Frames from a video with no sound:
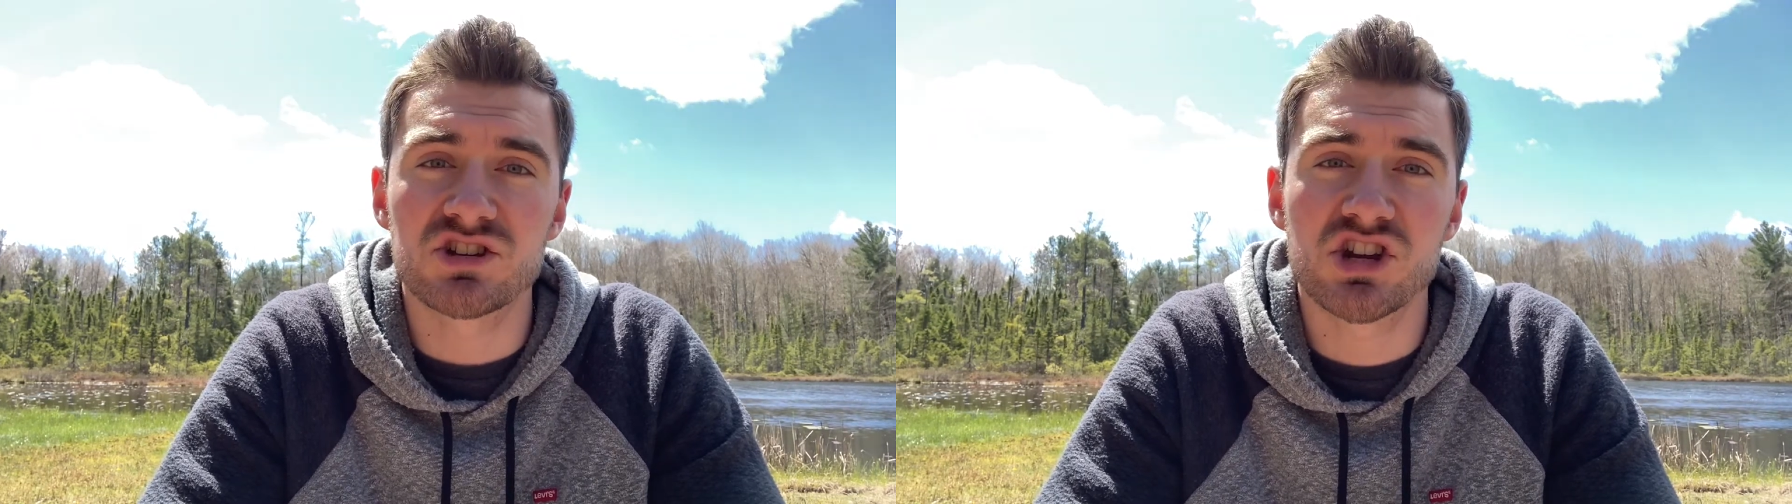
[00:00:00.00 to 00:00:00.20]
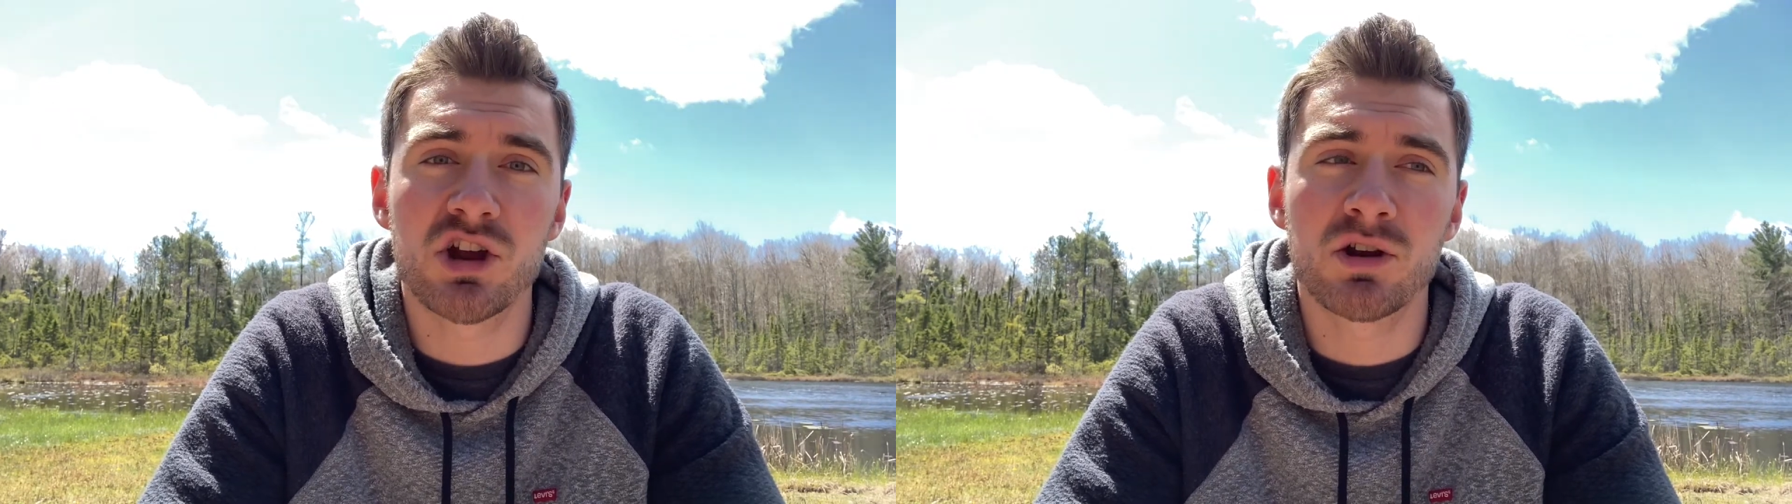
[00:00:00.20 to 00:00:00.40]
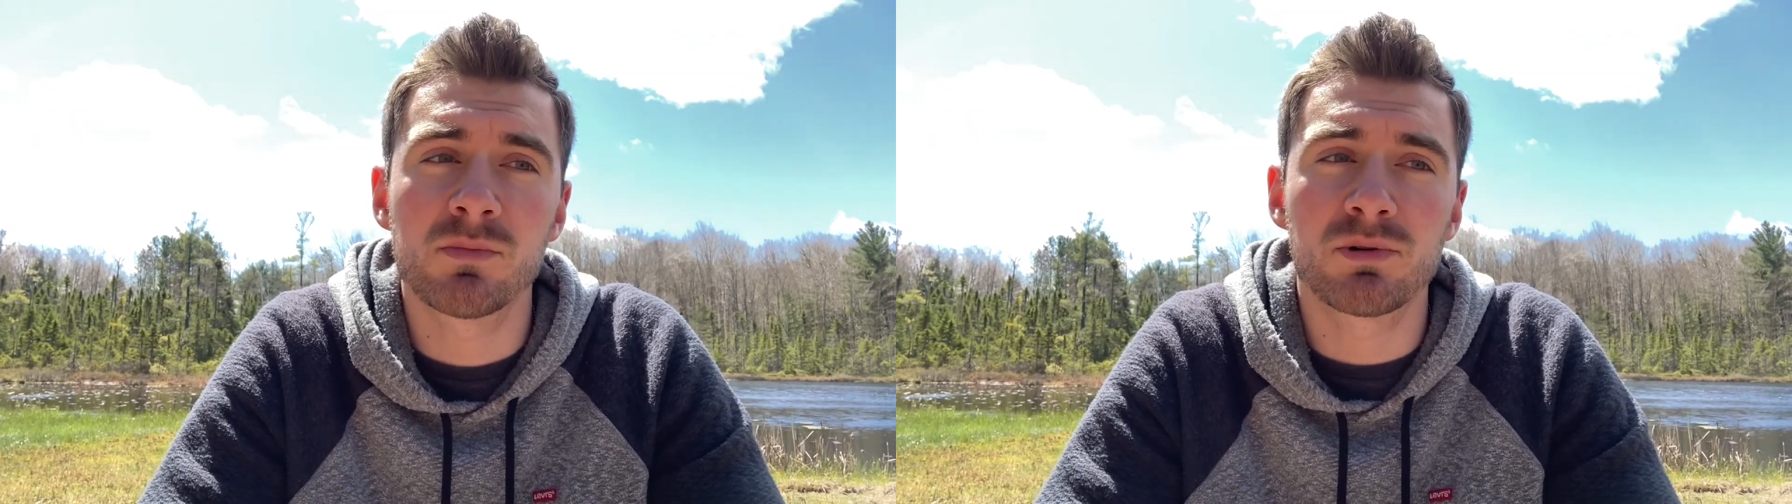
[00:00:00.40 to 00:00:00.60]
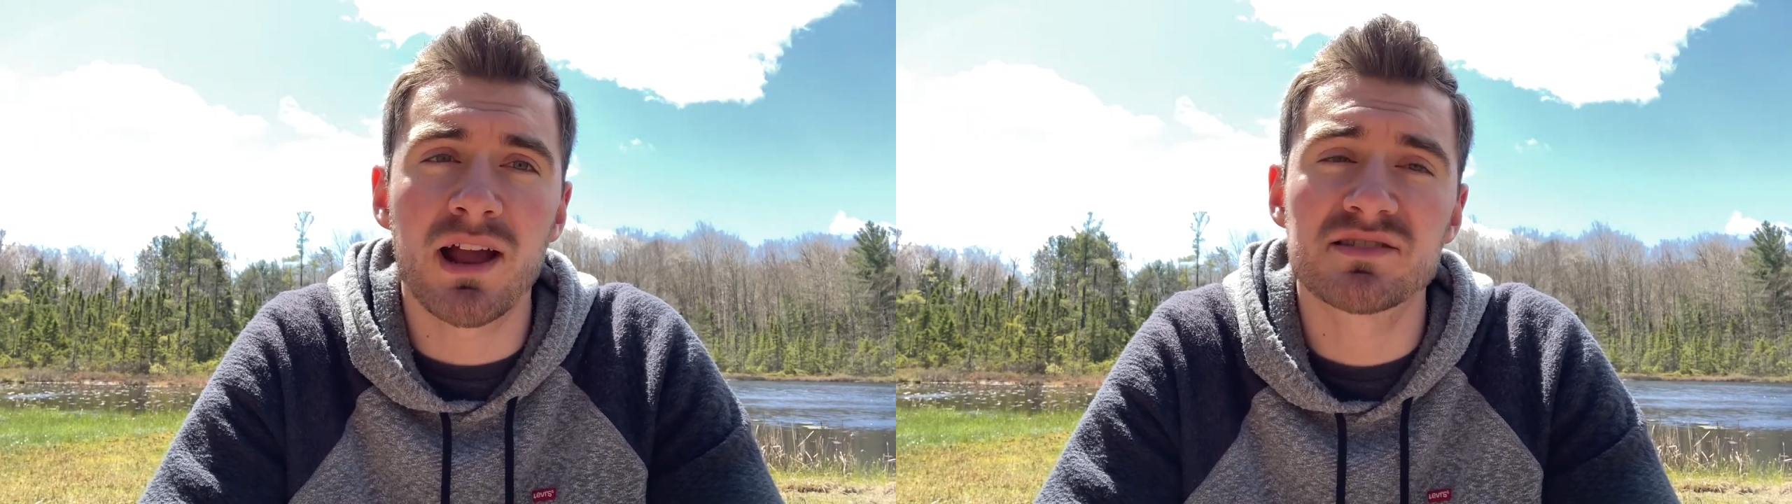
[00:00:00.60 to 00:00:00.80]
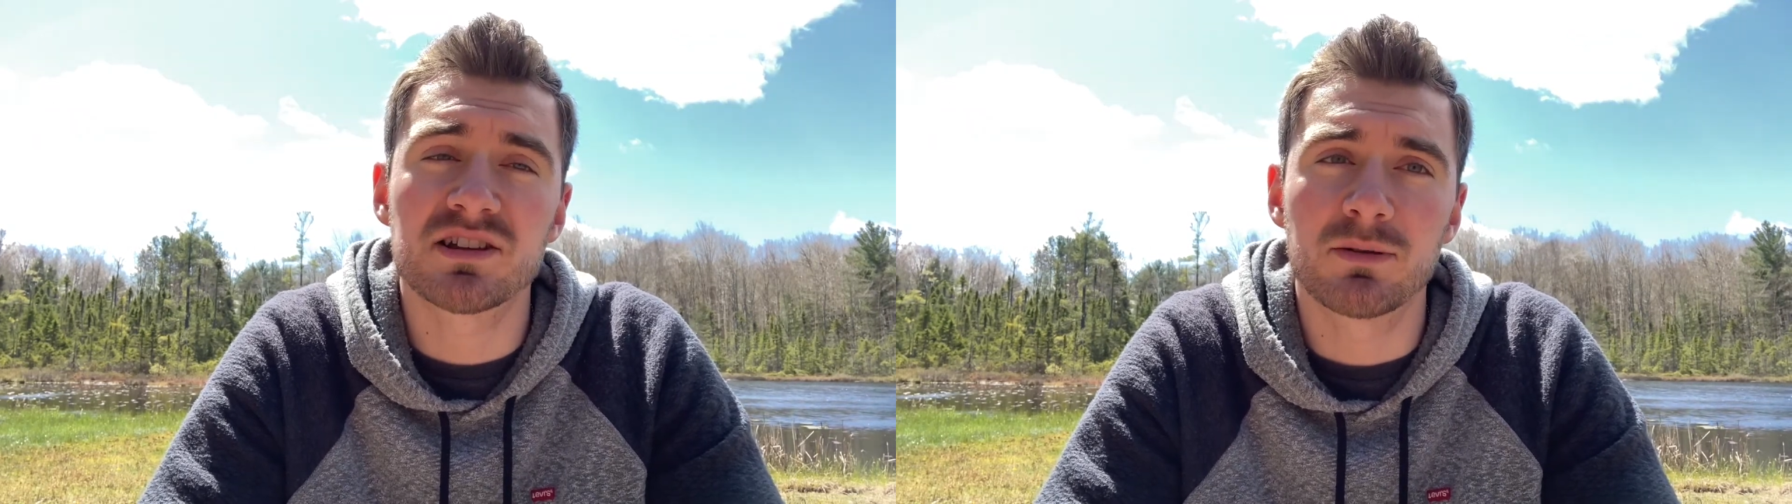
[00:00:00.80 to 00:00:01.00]
Sharon,
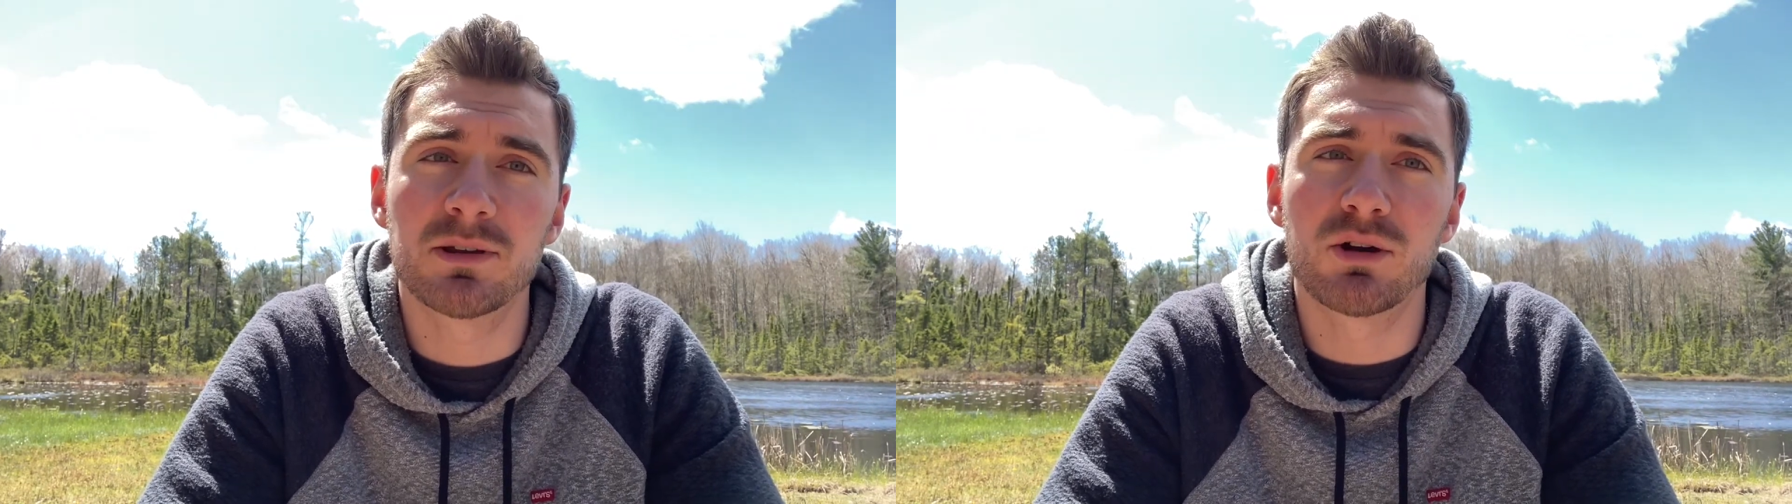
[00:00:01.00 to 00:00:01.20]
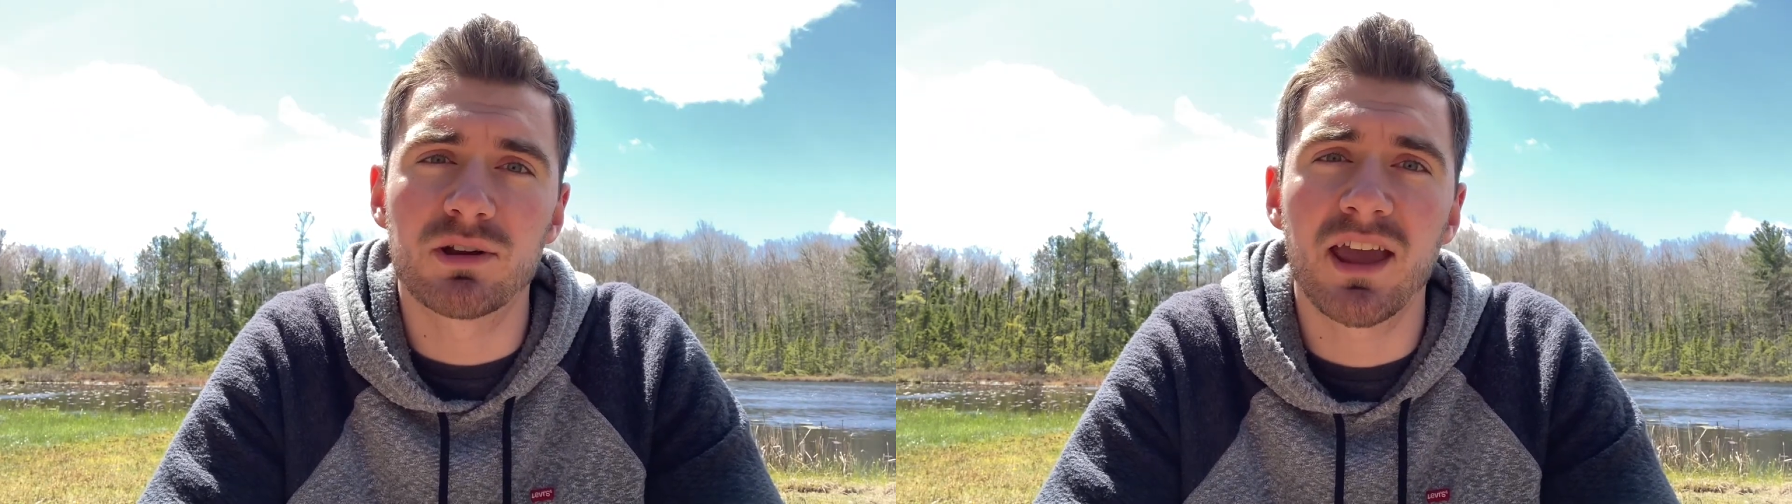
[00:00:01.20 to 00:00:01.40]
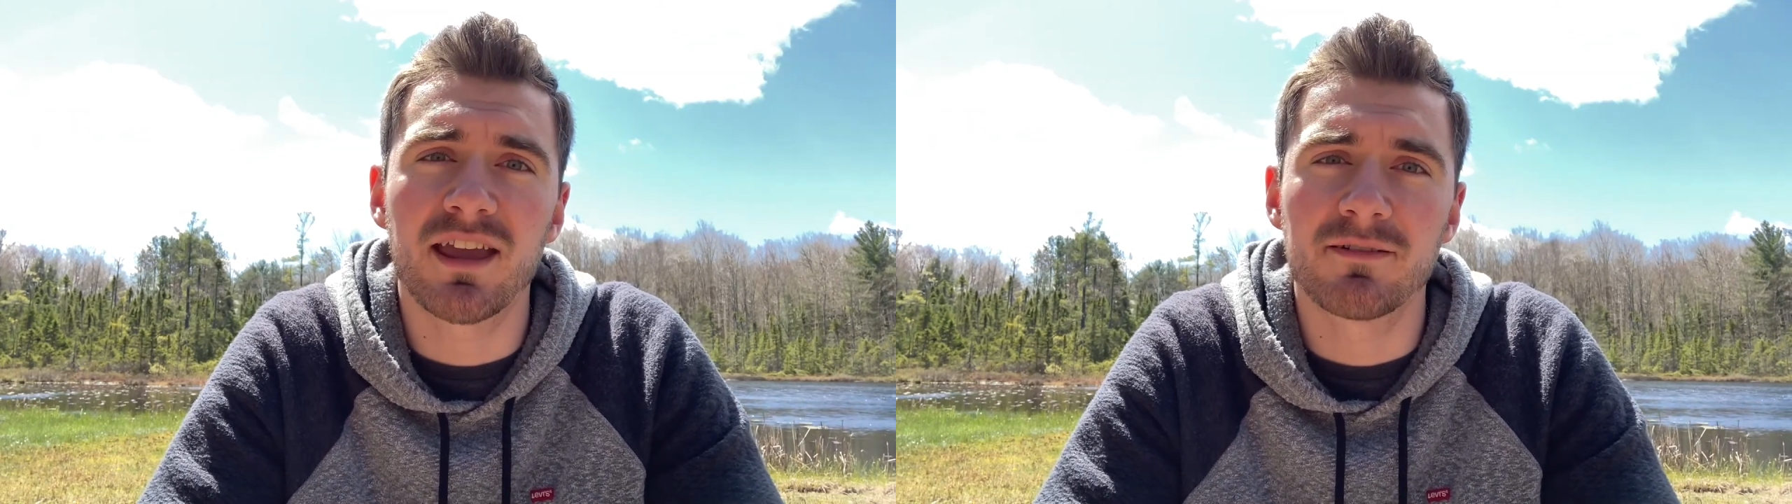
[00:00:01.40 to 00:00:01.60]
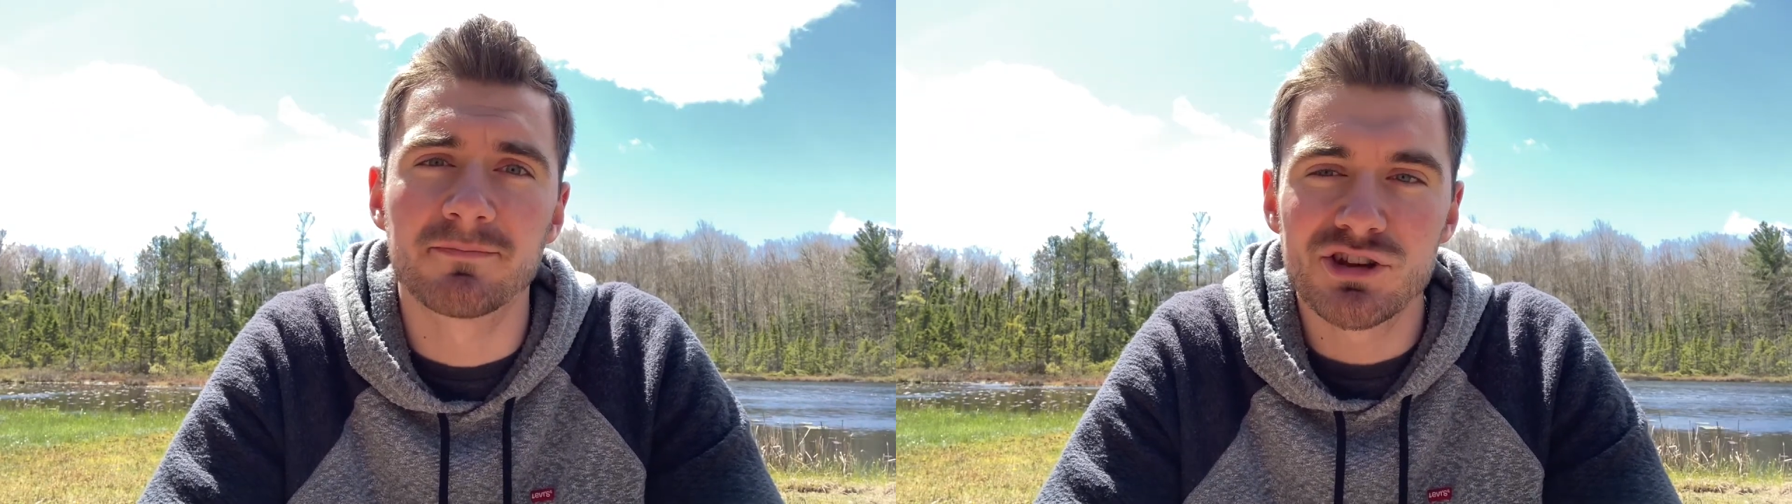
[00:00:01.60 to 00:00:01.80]
Brad's gonna be okay.